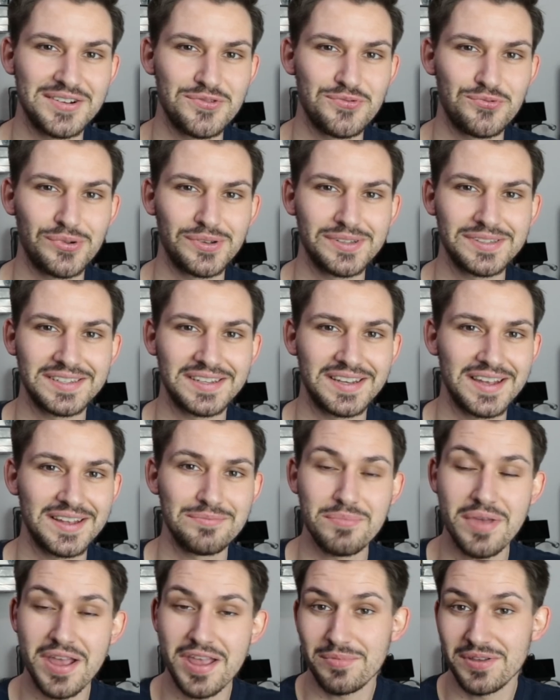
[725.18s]
once
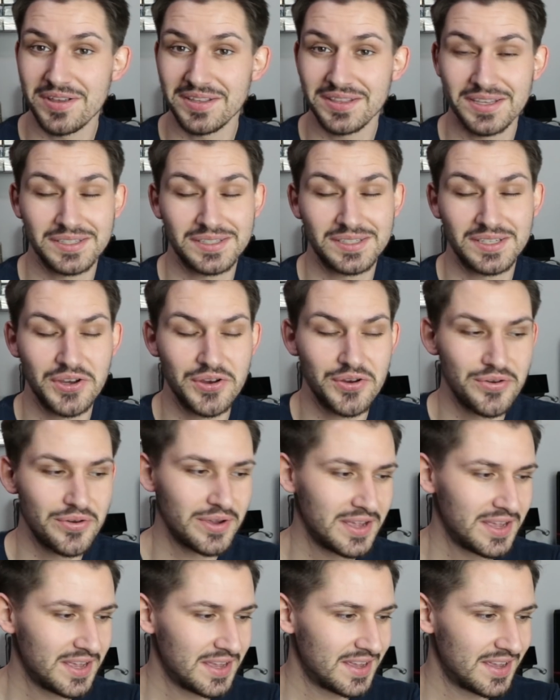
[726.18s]
again maybe this year
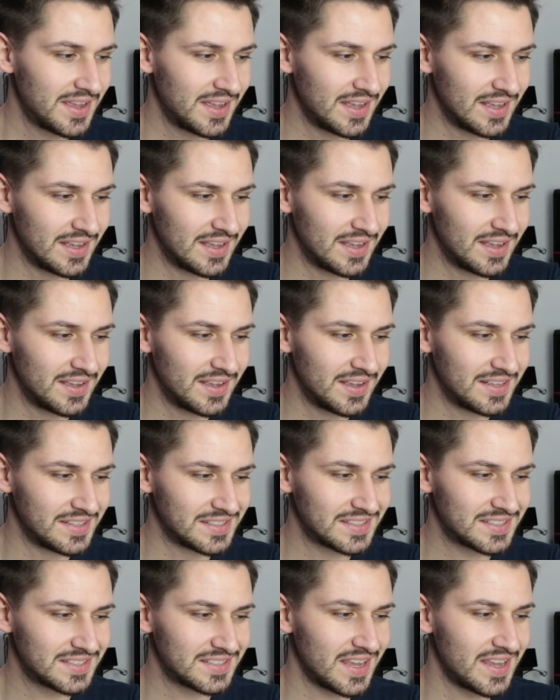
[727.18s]

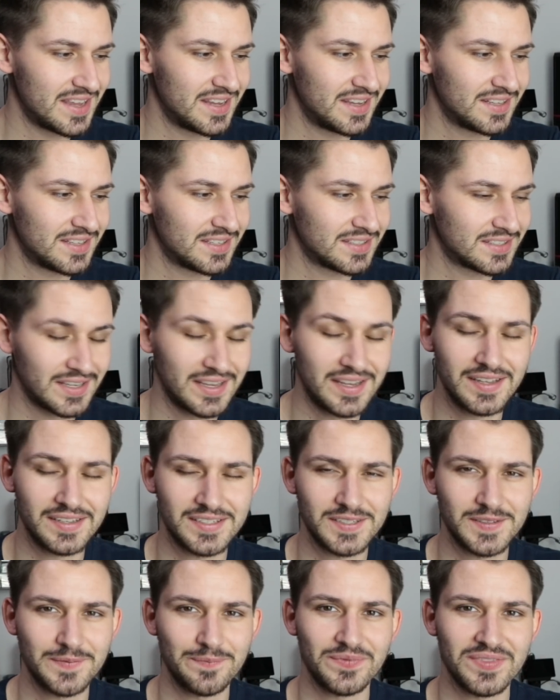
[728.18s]
and
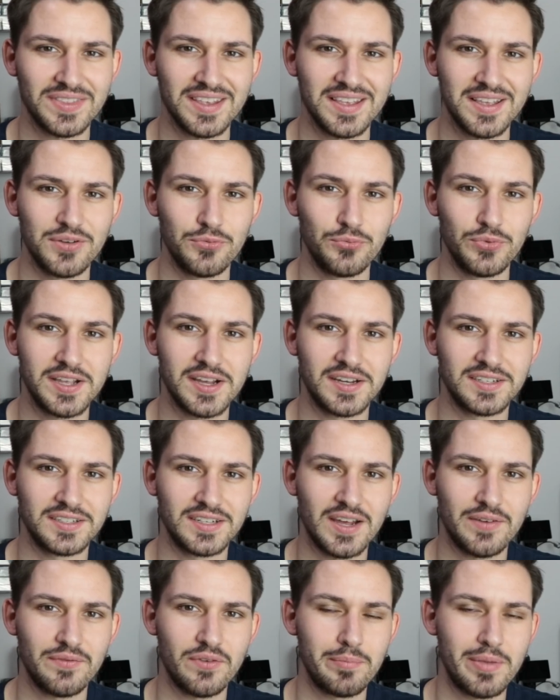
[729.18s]
says, we got
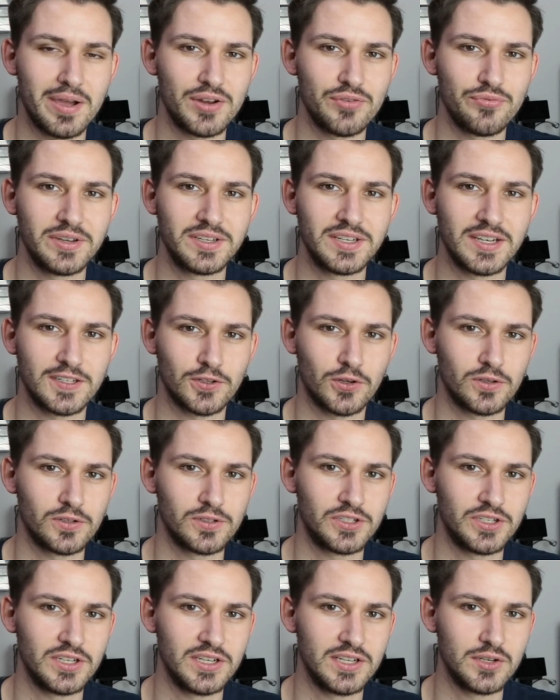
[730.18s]
another battery
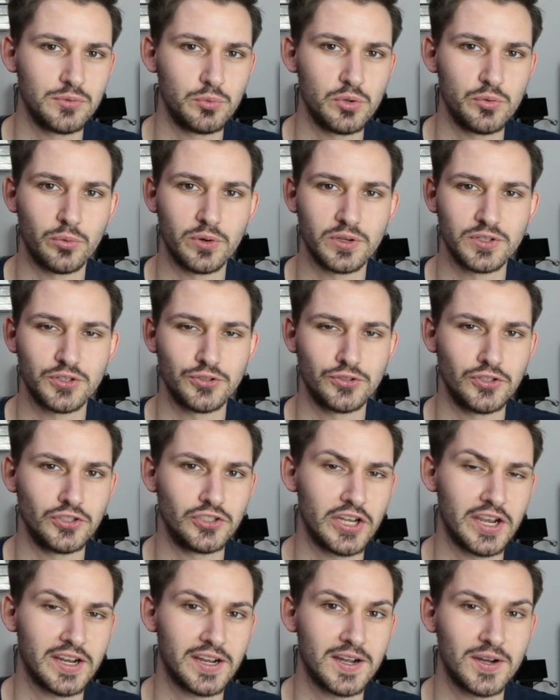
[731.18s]
technology we want you to
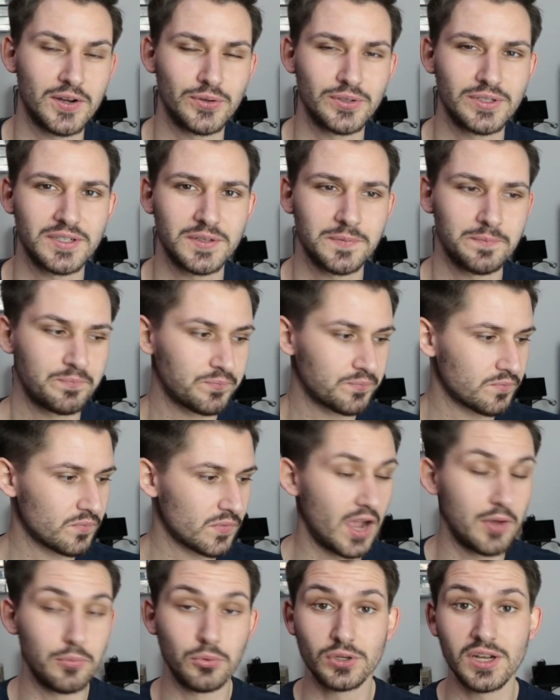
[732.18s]
check out.
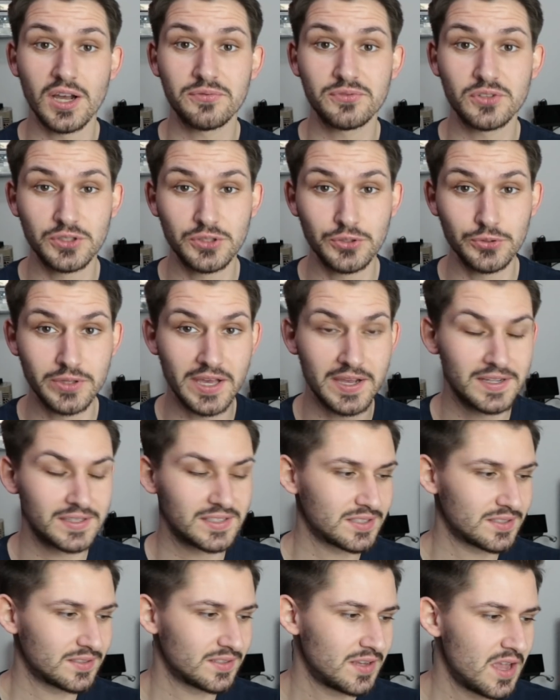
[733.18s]
I would love to do
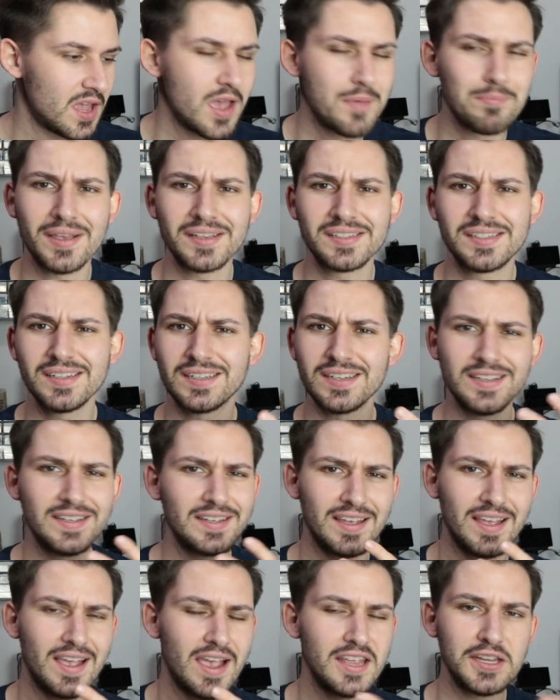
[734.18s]
that.
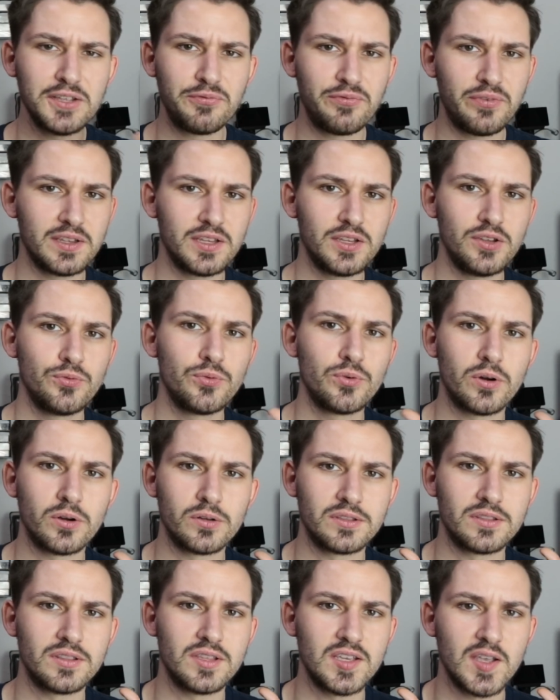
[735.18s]
Basically anything new
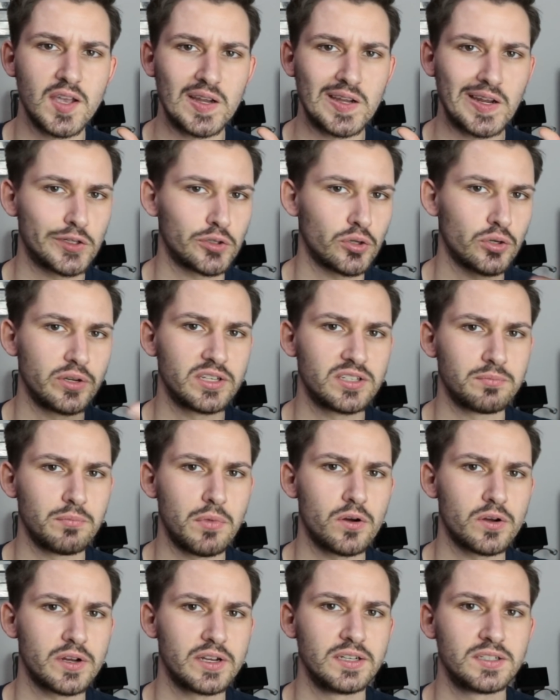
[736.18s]
on the electronics
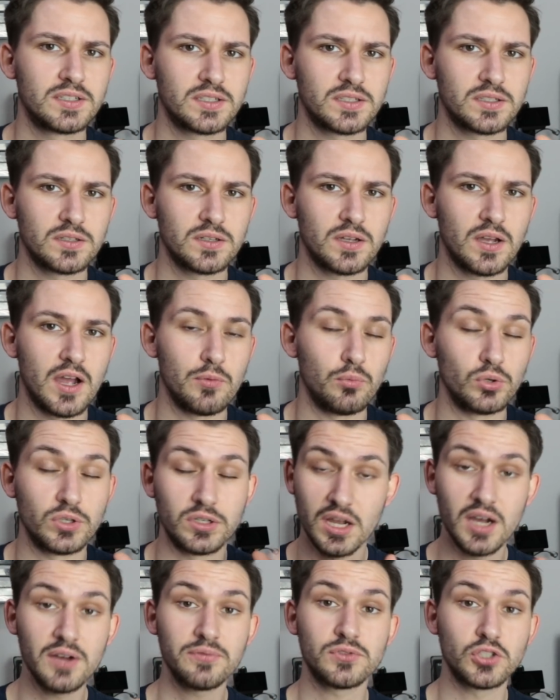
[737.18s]
market, I would
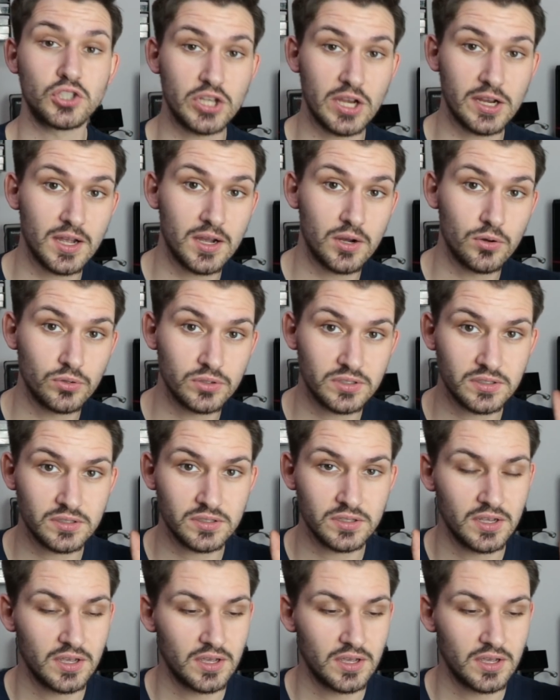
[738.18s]
love to check out.